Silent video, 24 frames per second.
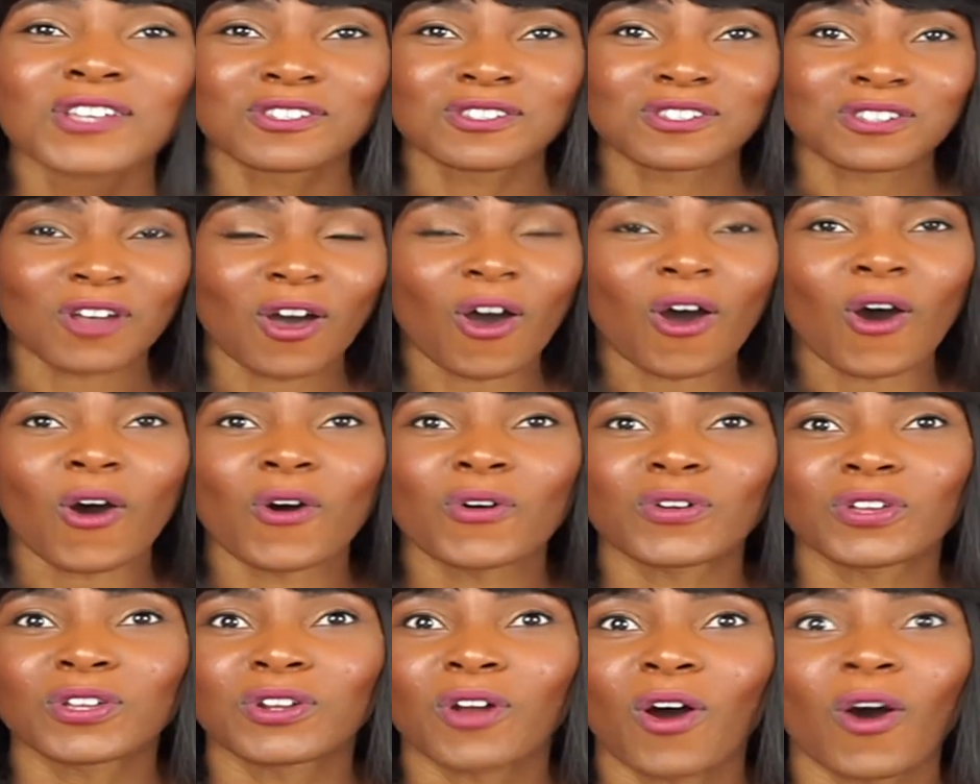
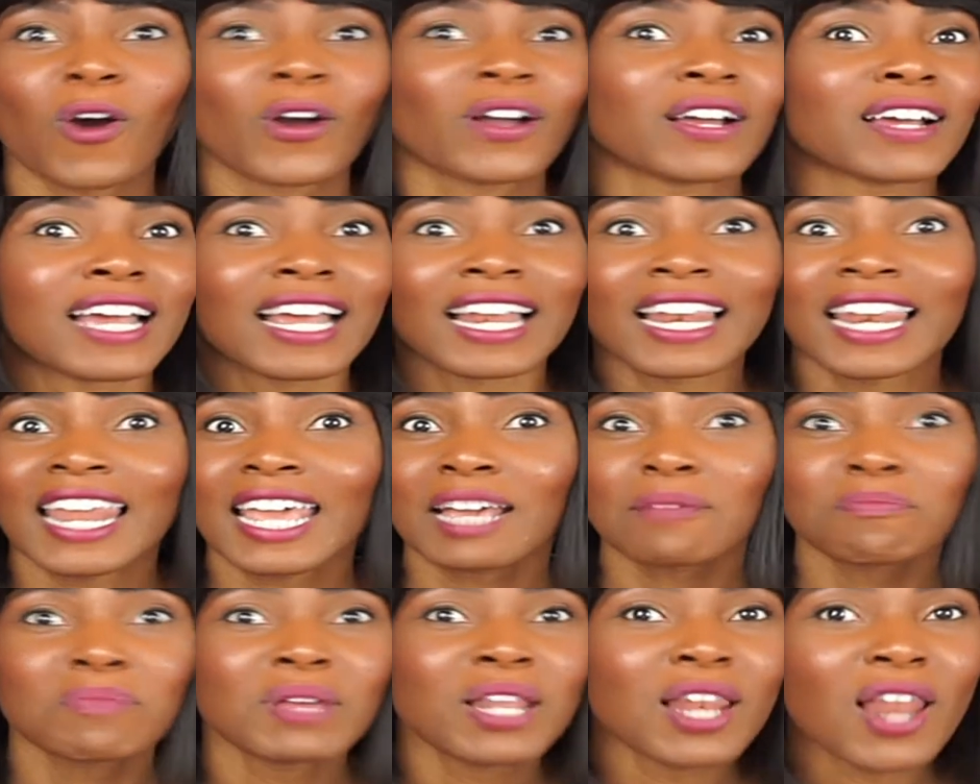so, you know,
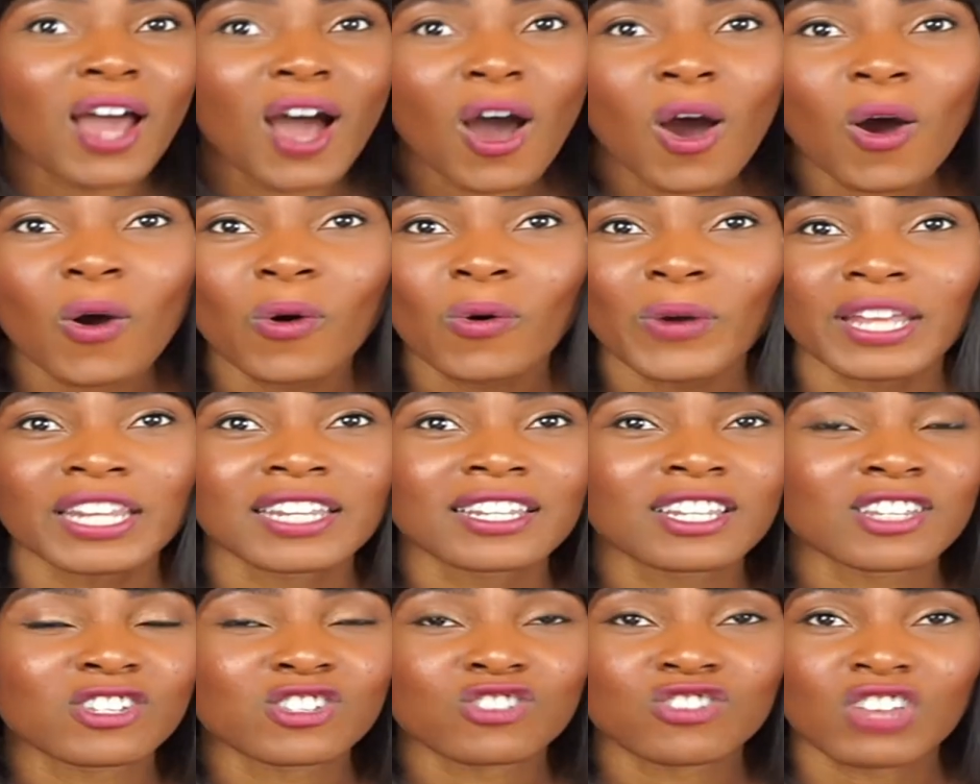click below in
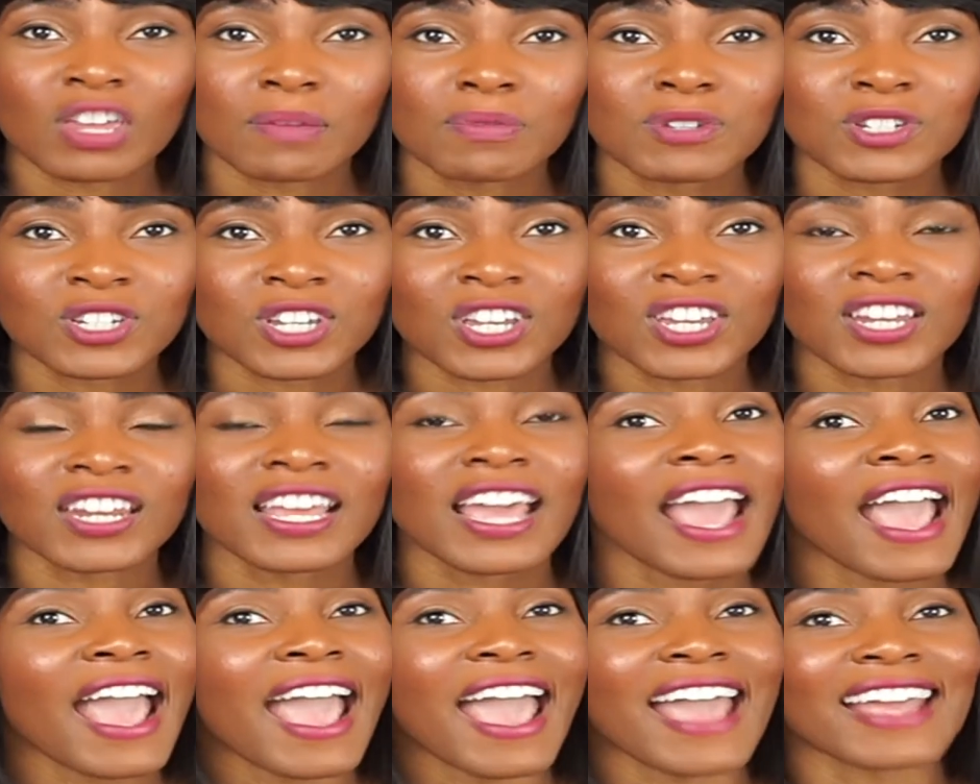the
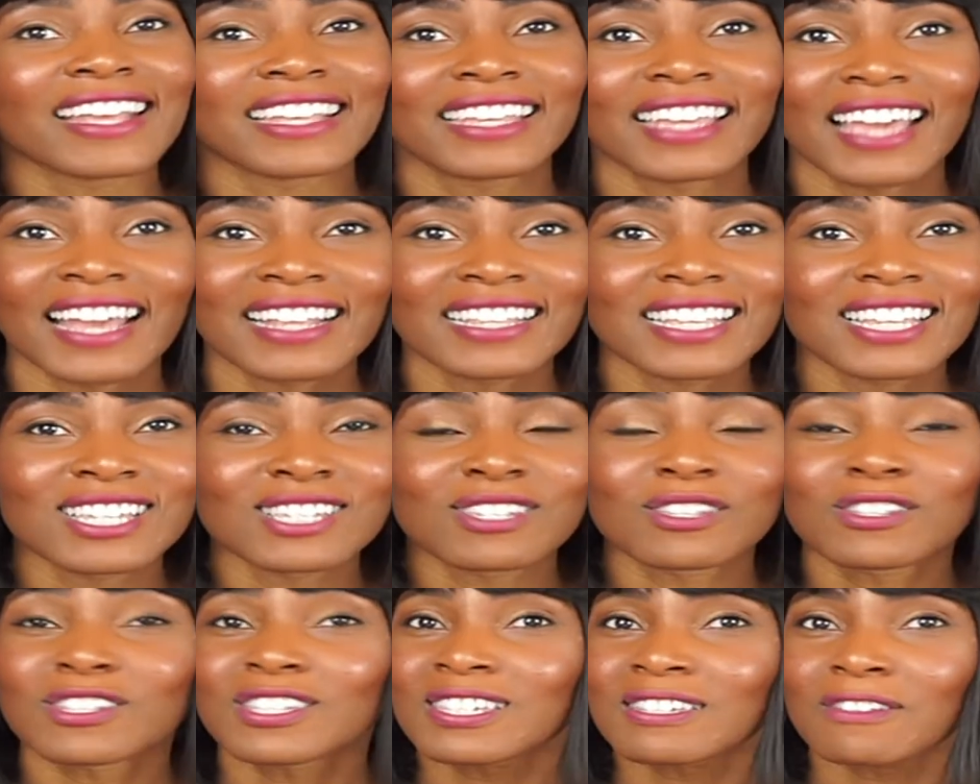description and get
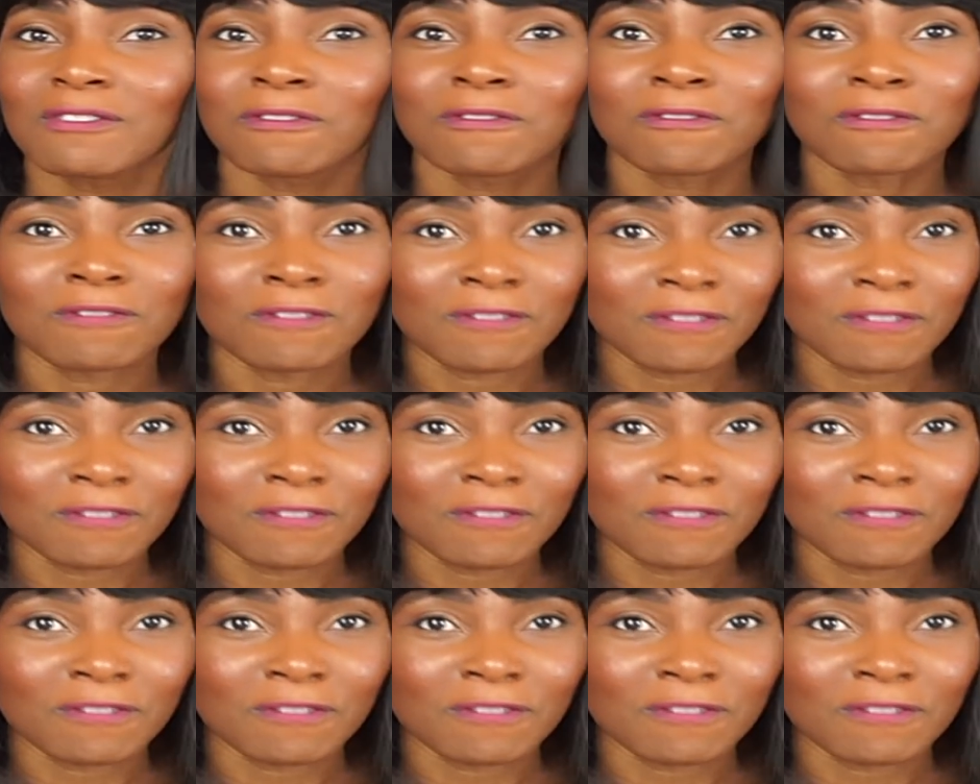this